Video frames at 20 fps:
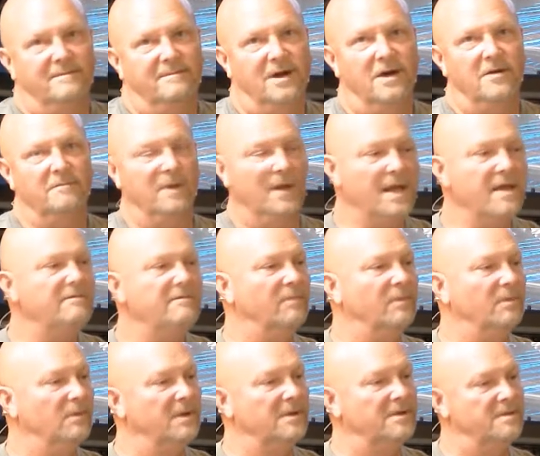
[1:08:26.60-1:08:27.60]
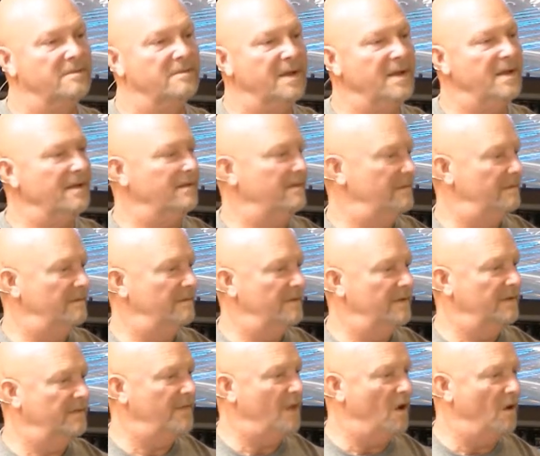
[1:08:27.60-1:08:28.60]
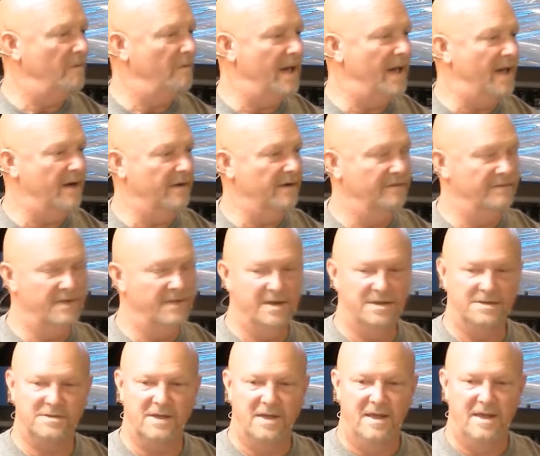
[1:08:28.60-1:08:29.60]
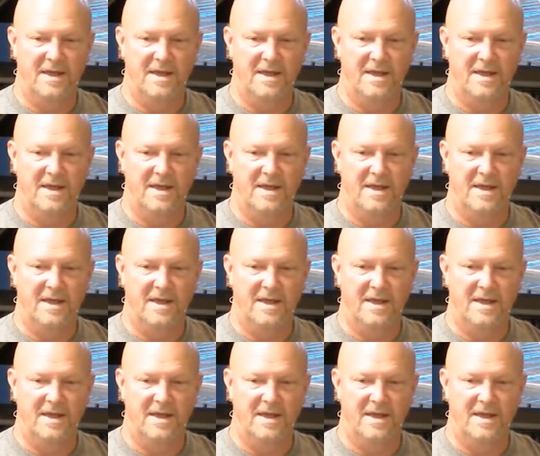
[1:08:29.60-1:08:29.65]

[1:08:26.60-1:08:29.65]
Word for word: unbelievable to me the, the thought pattern of this,